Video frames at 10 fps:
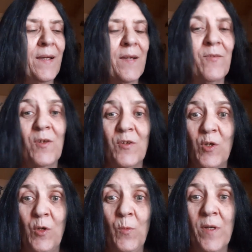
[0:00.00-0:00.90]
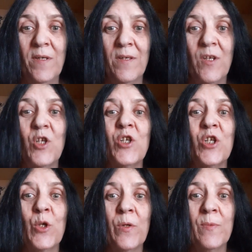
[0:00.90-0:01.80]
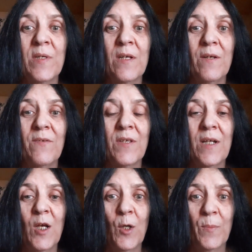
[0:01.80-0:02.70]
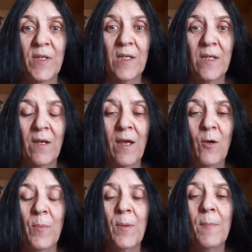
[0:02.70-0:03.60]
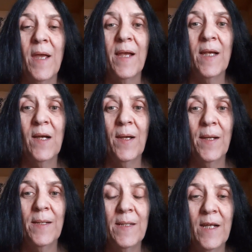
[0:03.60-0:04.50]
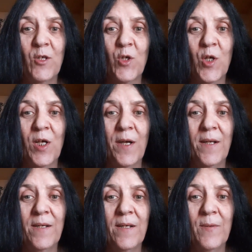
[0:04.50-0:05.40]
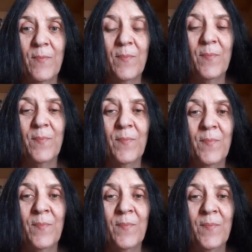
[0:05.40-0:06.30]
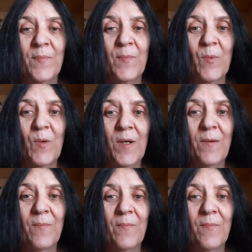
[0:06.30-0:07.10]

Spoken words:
If there's good ones, they should show themselves and help mankind and nature kind. Right?